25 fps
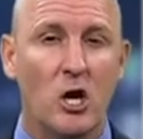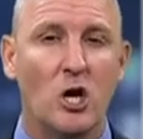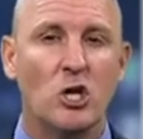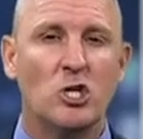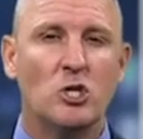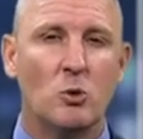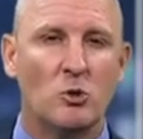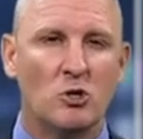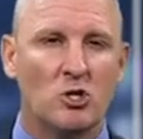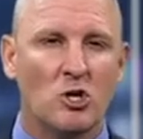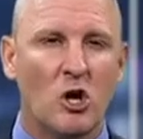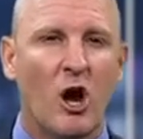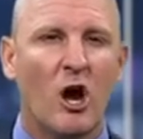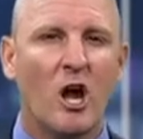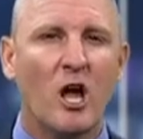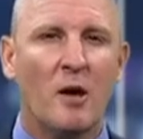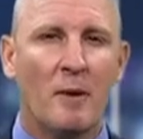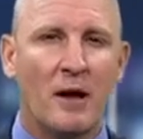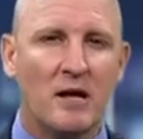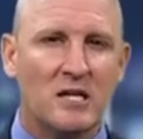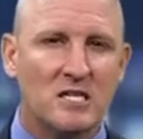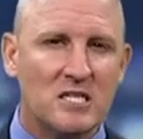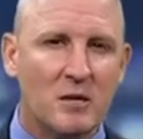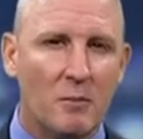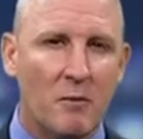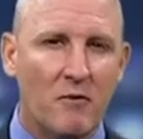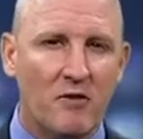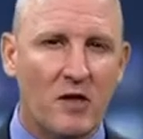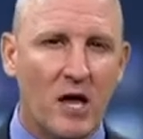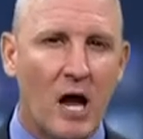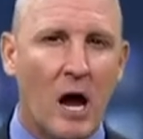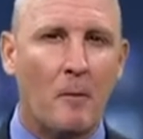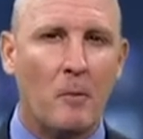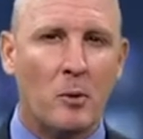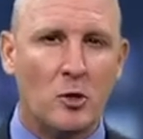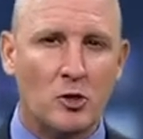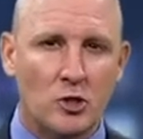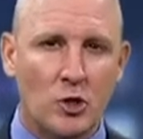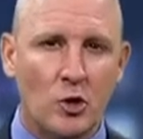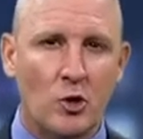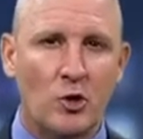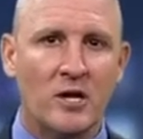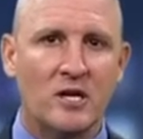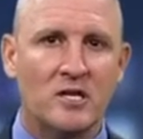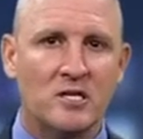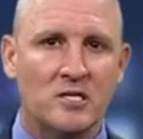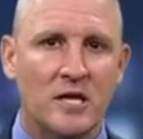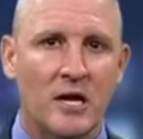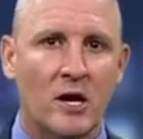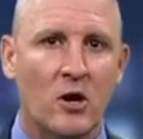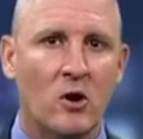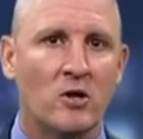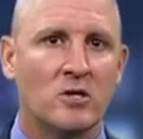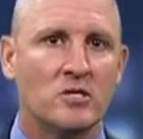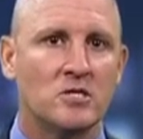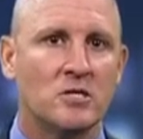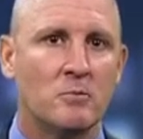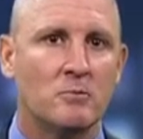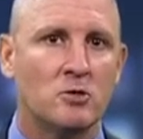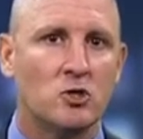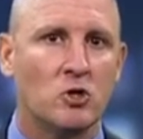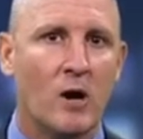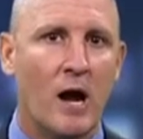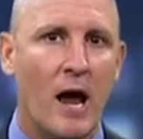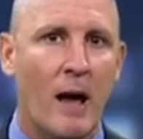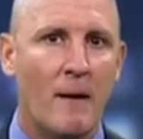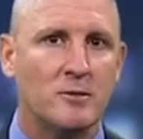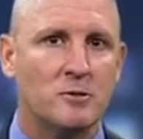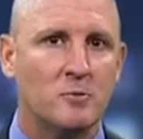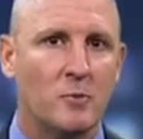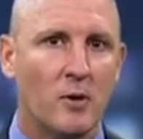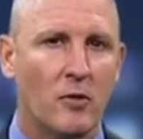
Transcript: So we'll talk about some of the opportunities there and some traps,